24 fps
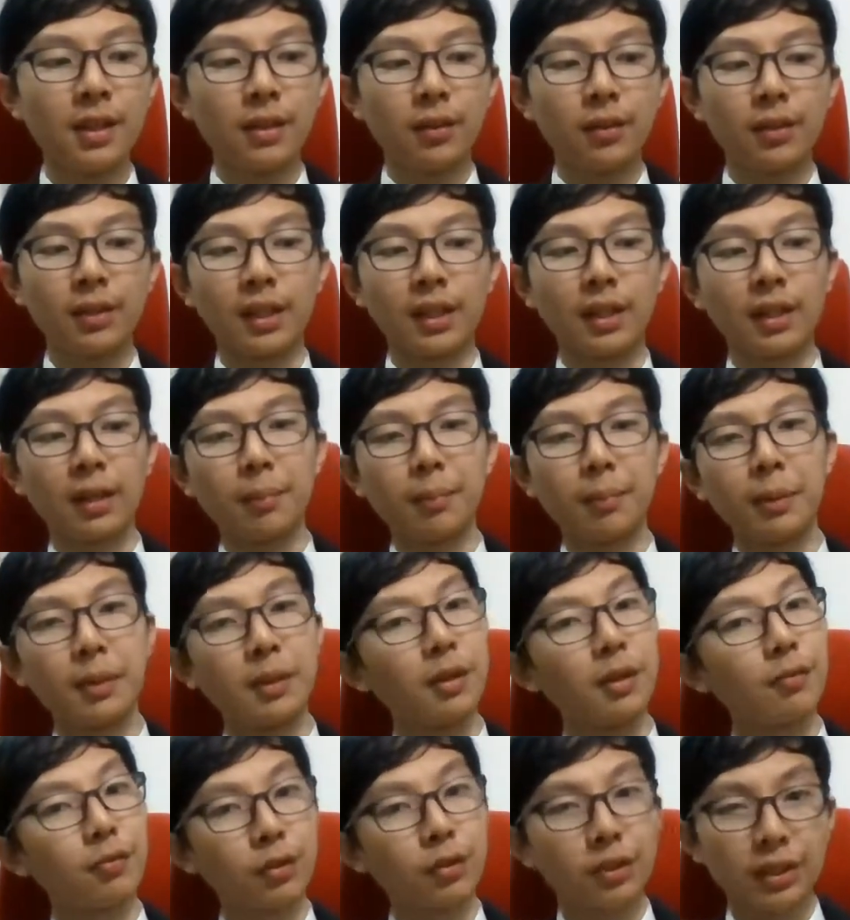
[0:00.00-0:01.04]
What I recommend,
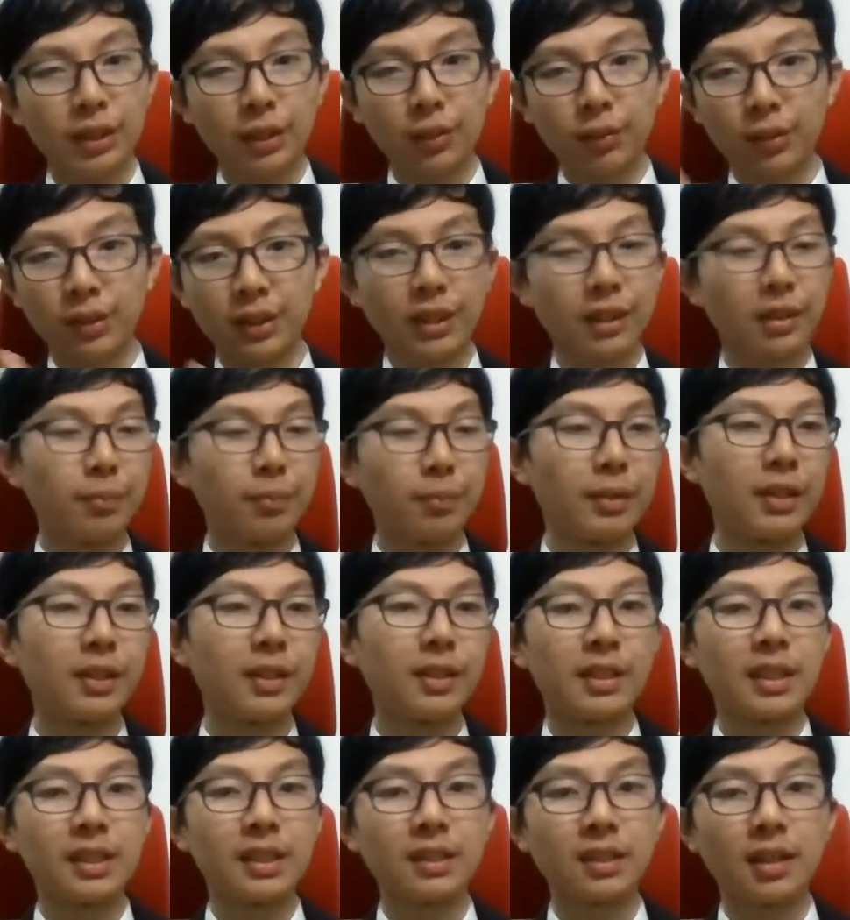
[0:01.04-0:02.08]
of course, I would recommend
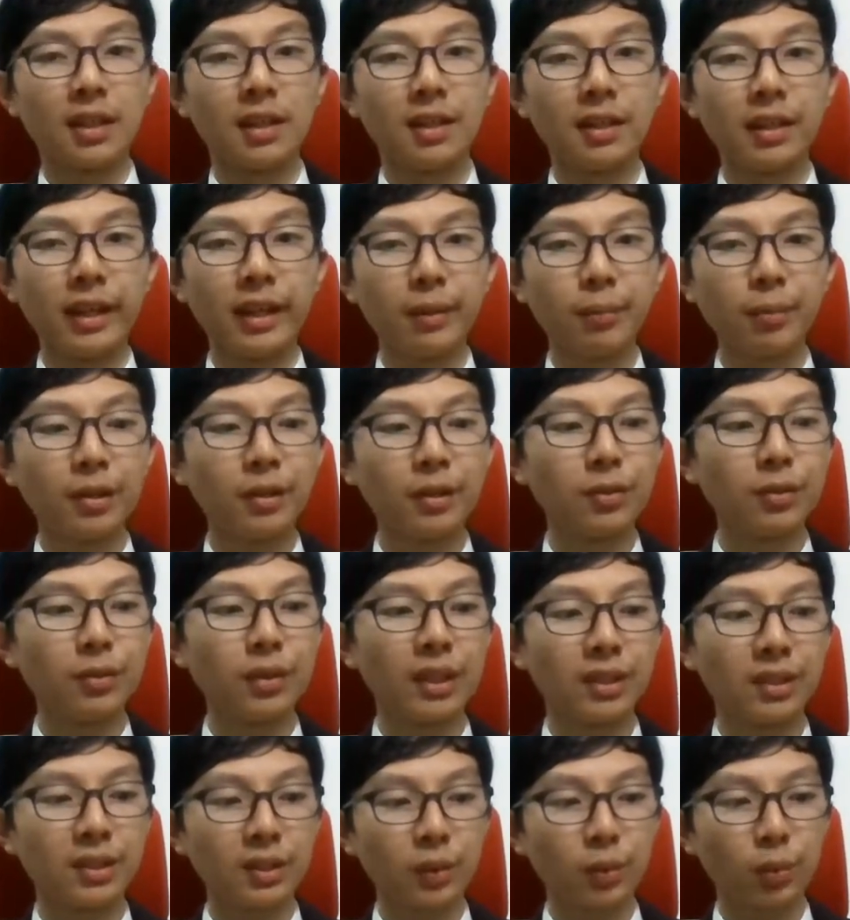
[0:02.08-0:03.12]
as Escort Table.
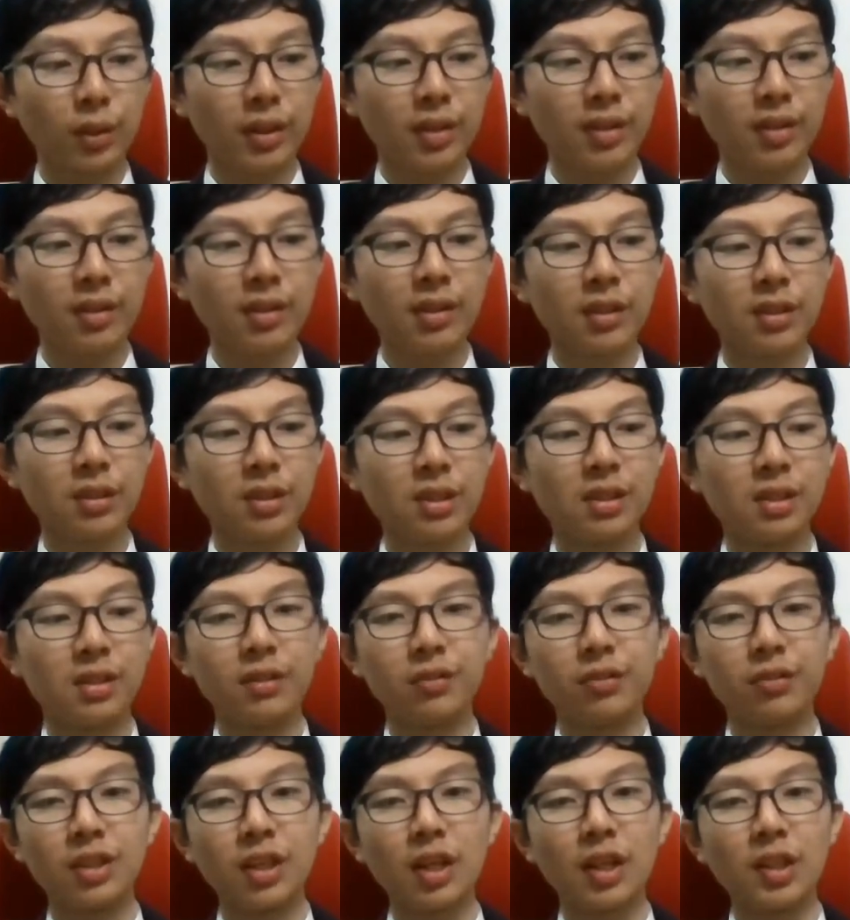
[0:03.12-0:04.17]
Does, do I think this
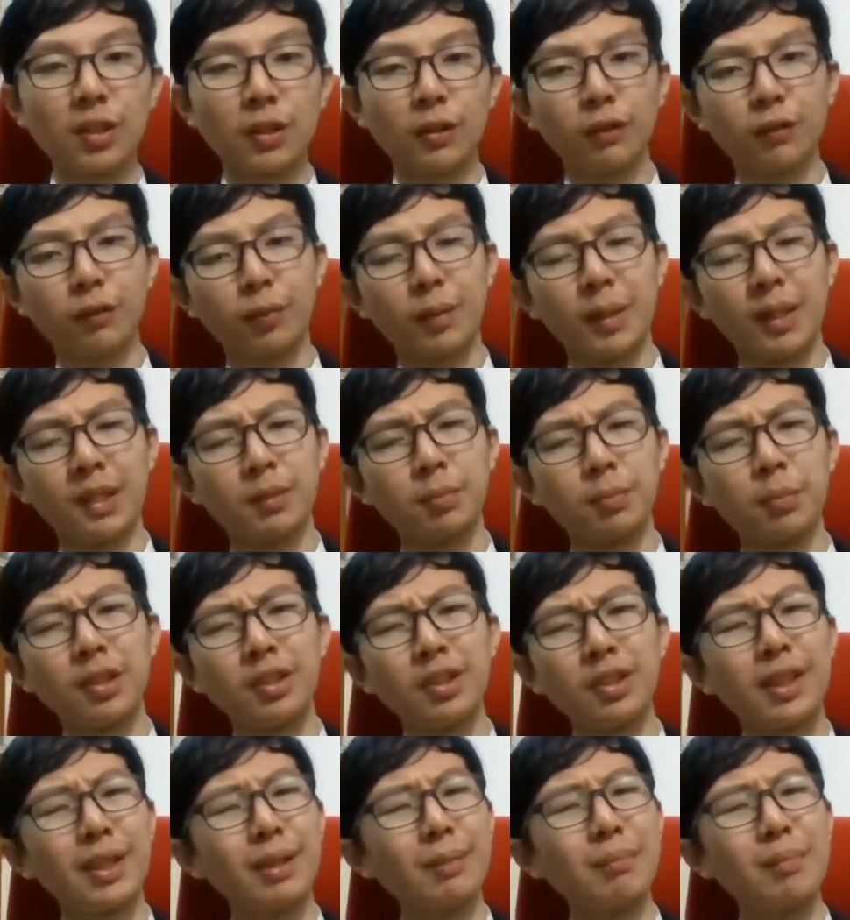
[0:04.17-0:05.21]
deserves the Oscar for Best
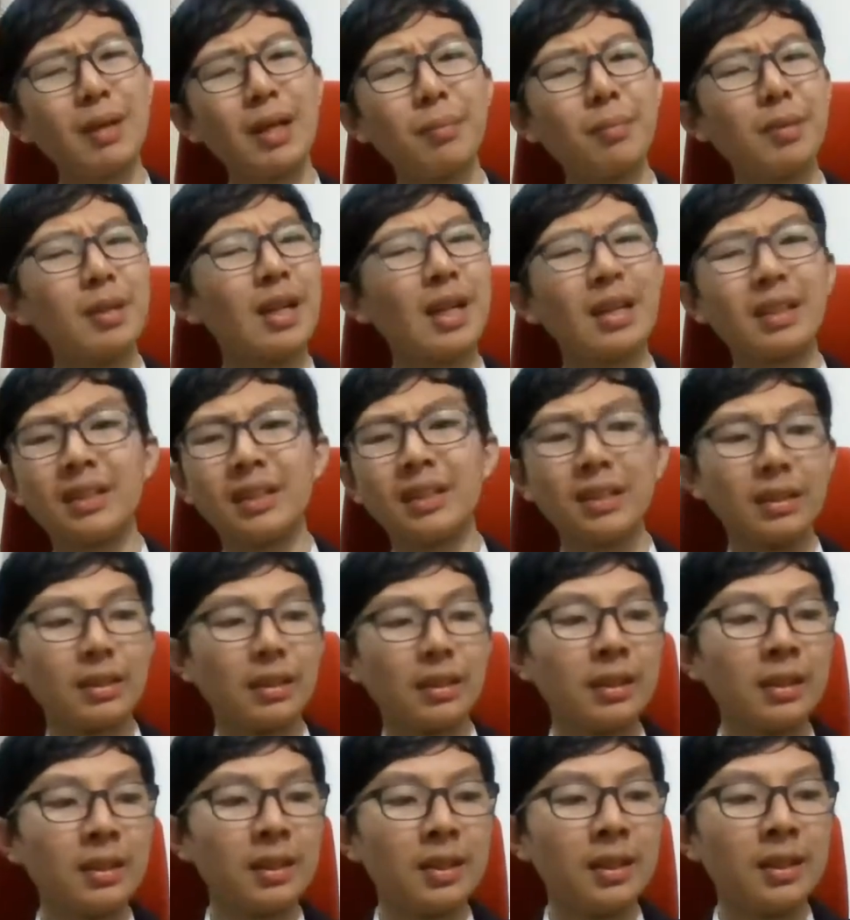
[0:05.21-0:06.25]
Picture? Maybe not really.